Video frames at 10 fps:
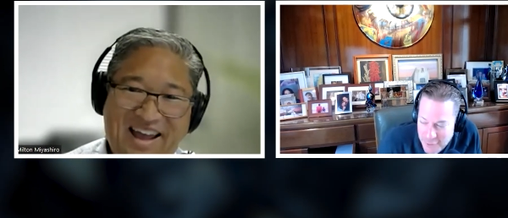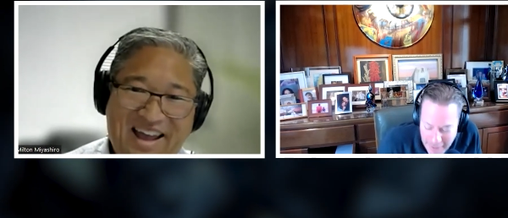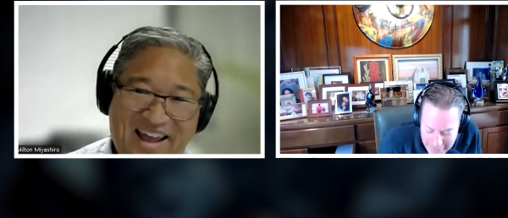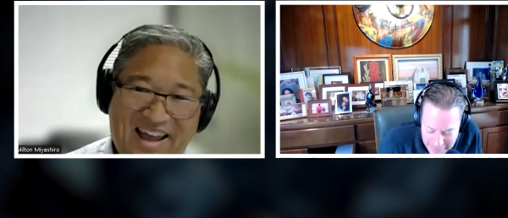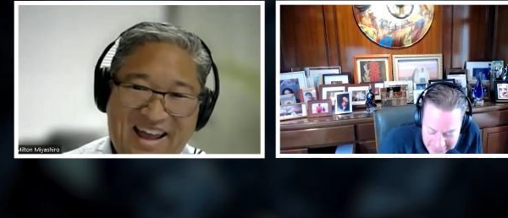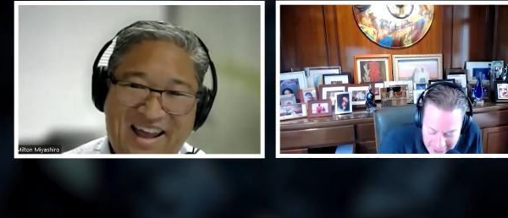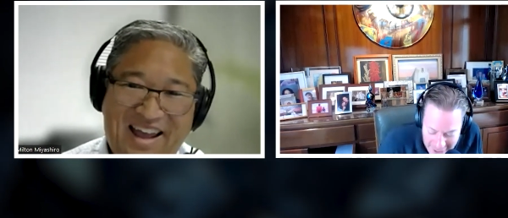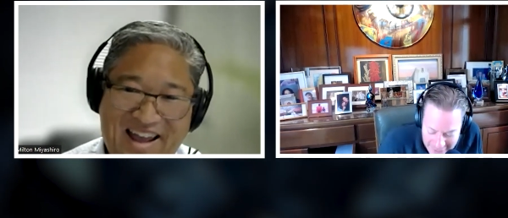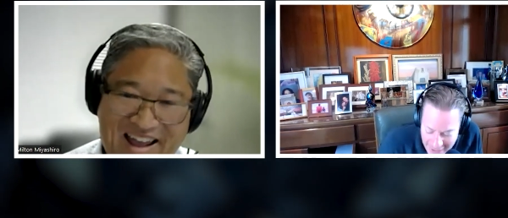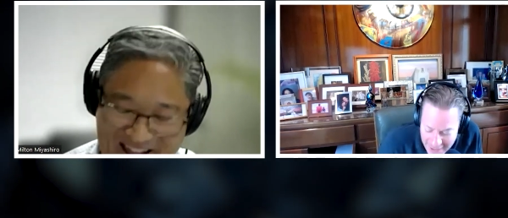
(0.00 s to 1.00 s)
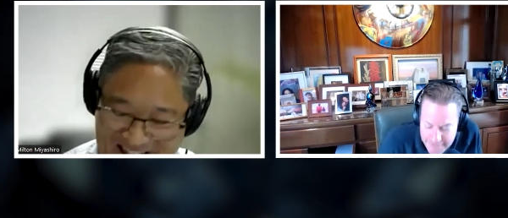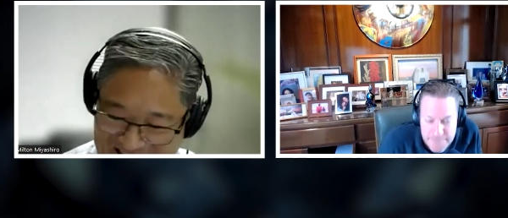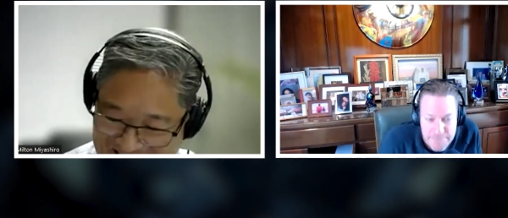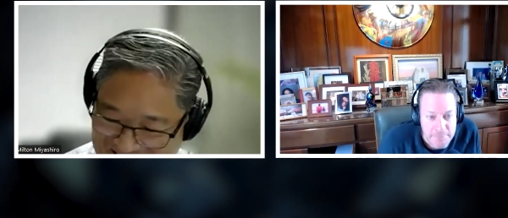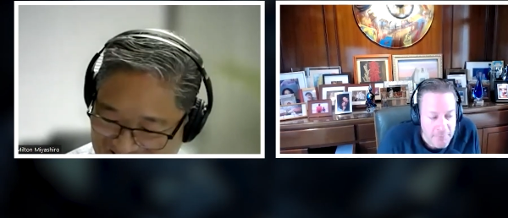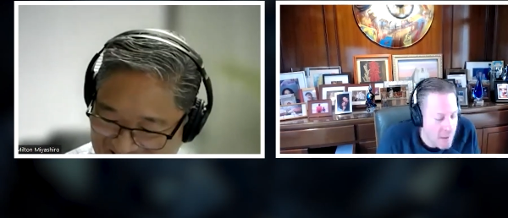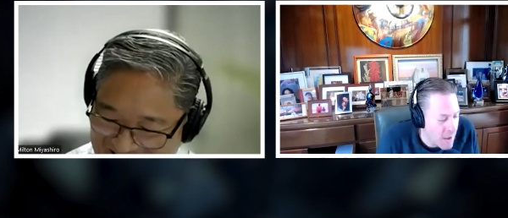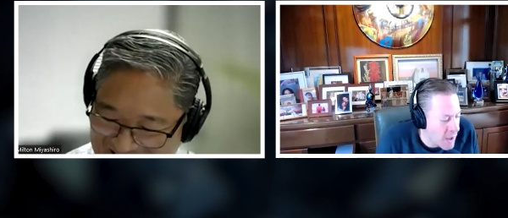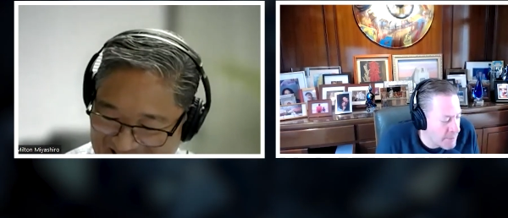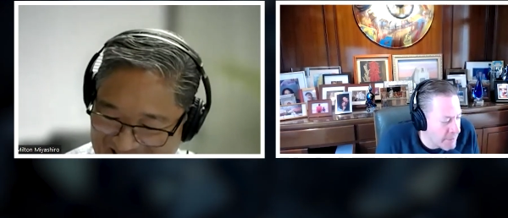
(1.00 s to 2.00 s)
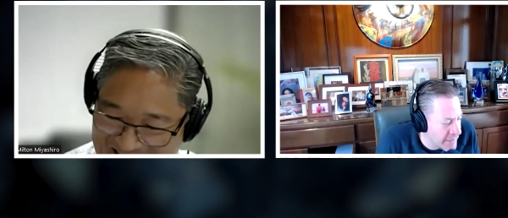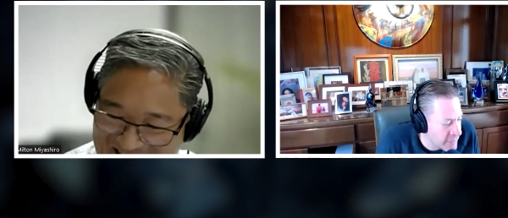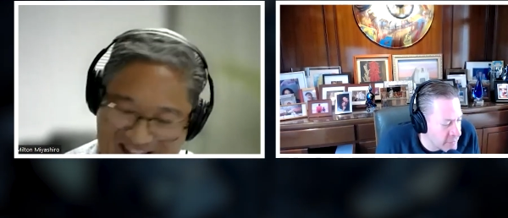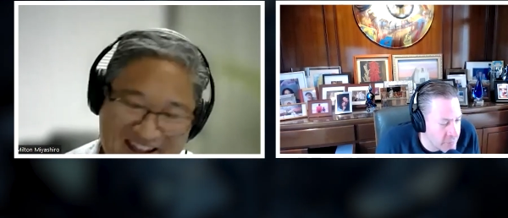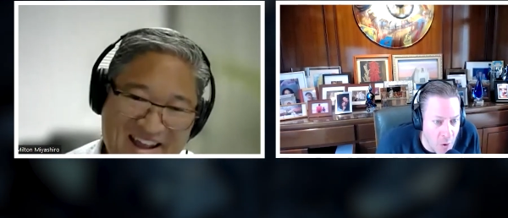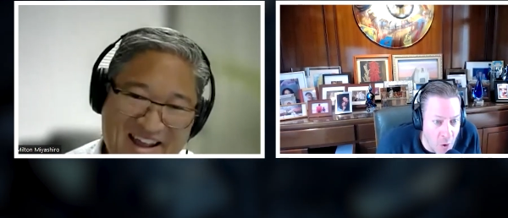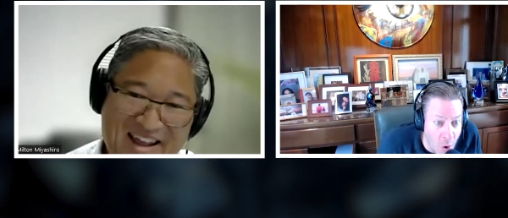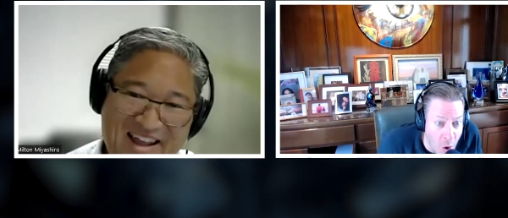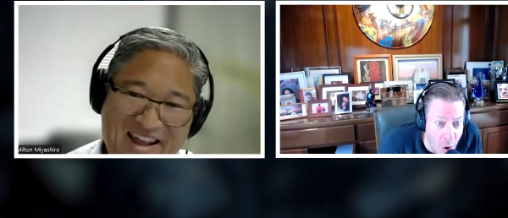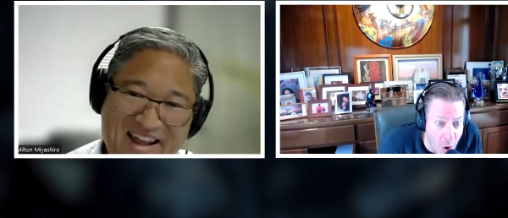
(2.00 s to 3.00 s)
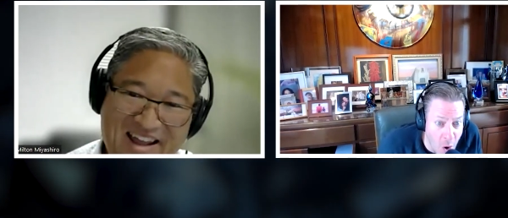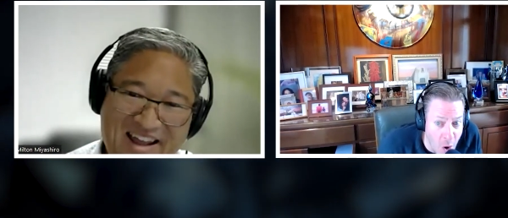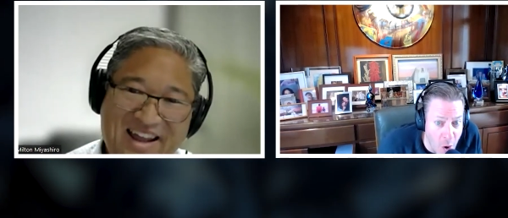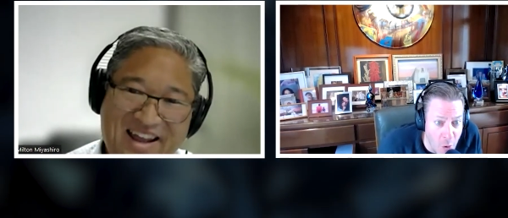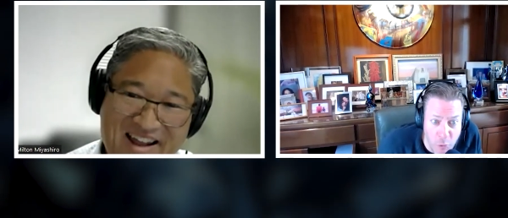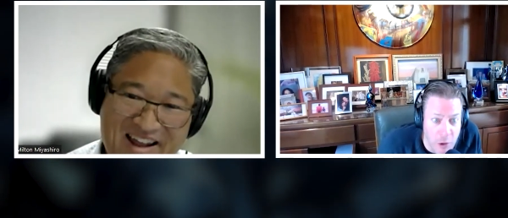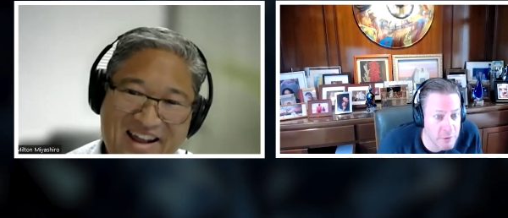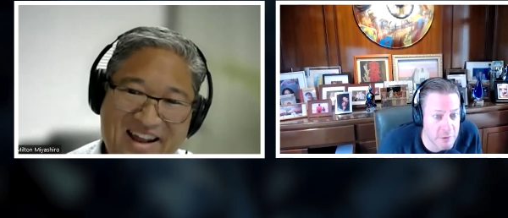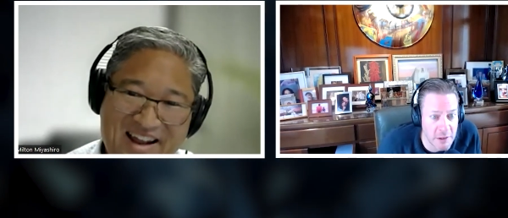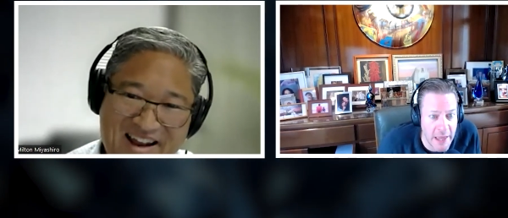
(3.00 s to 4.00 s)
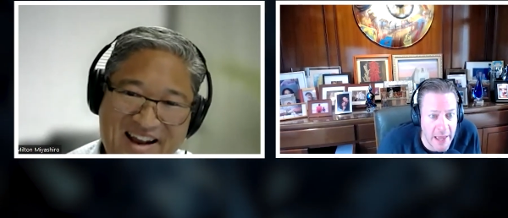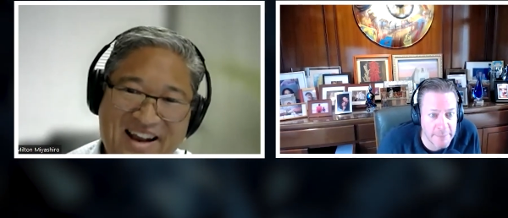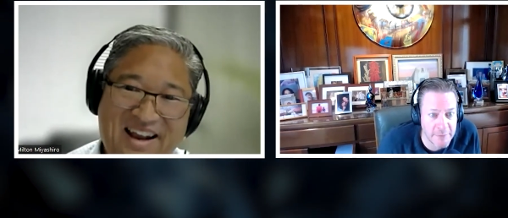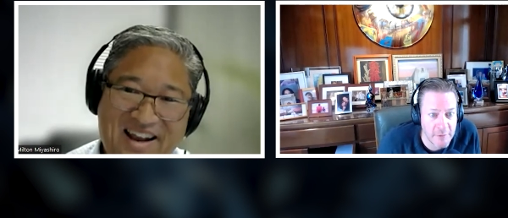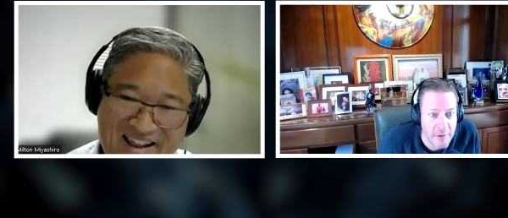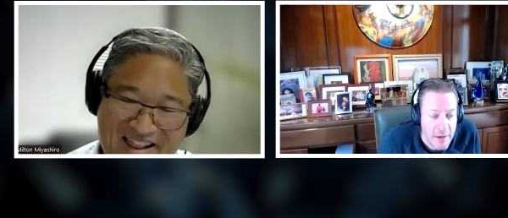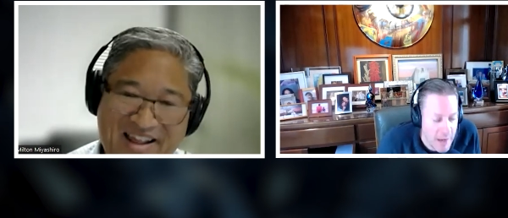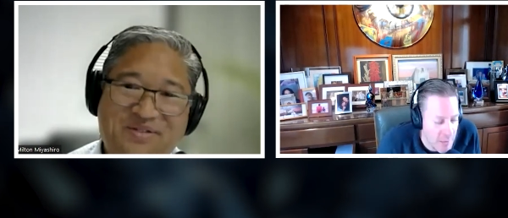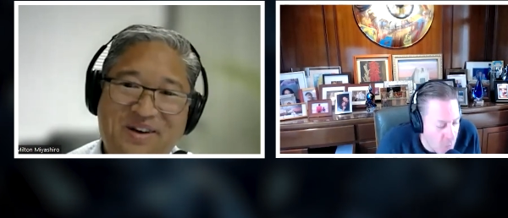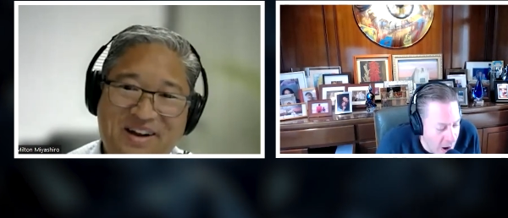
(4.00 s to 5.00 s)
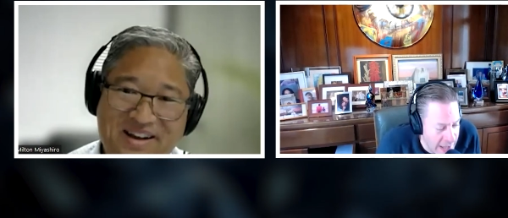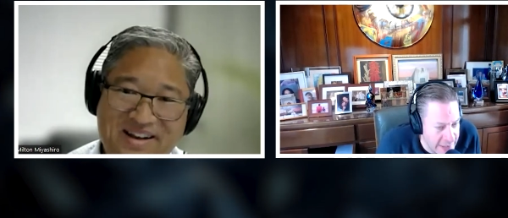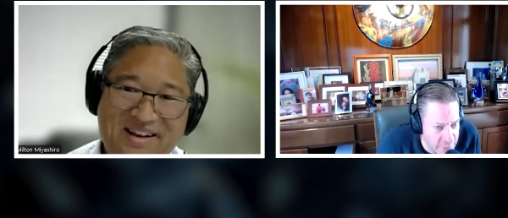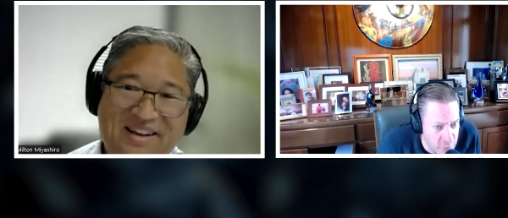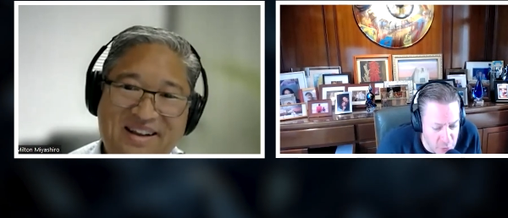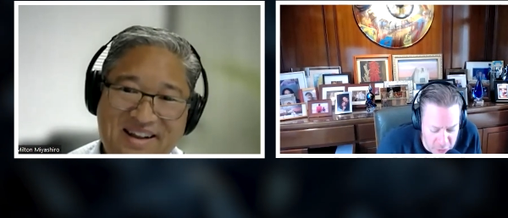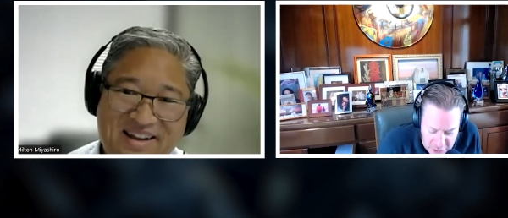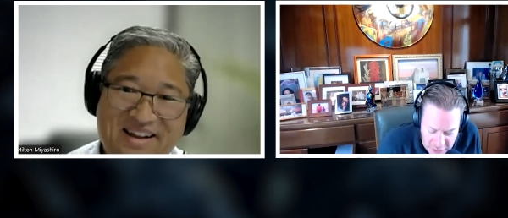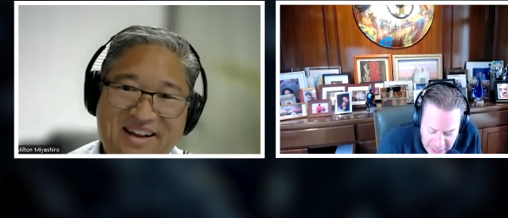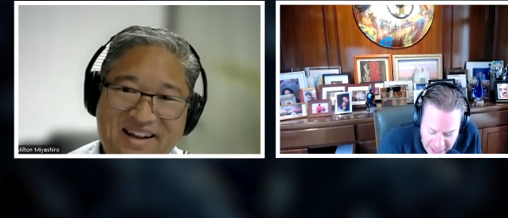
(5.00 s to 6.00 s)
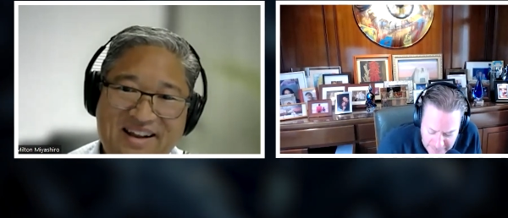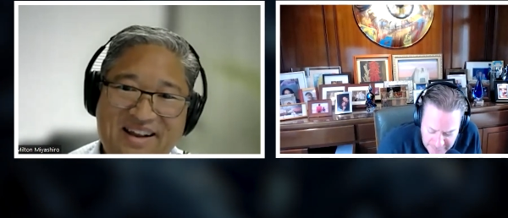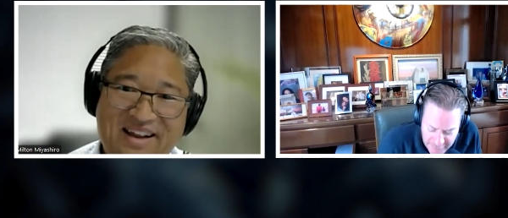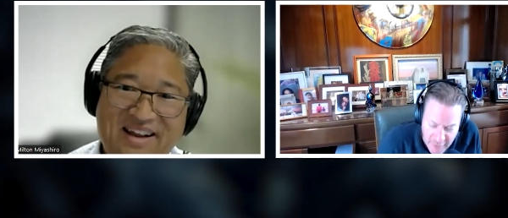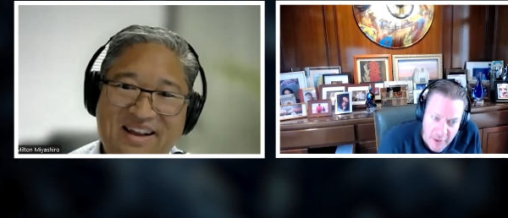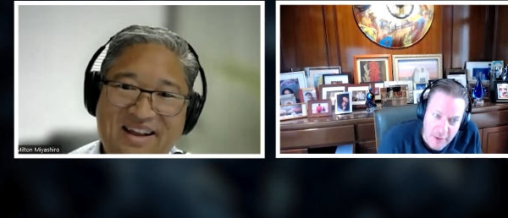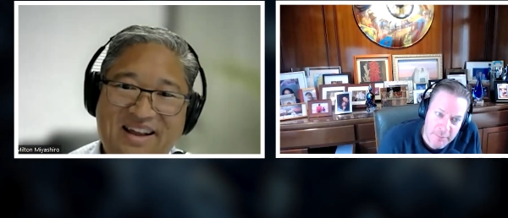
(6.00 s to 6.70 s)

Speaker 1: you might have been young then, uh, but the whole world collapsed. That's right. And why did the world collapse?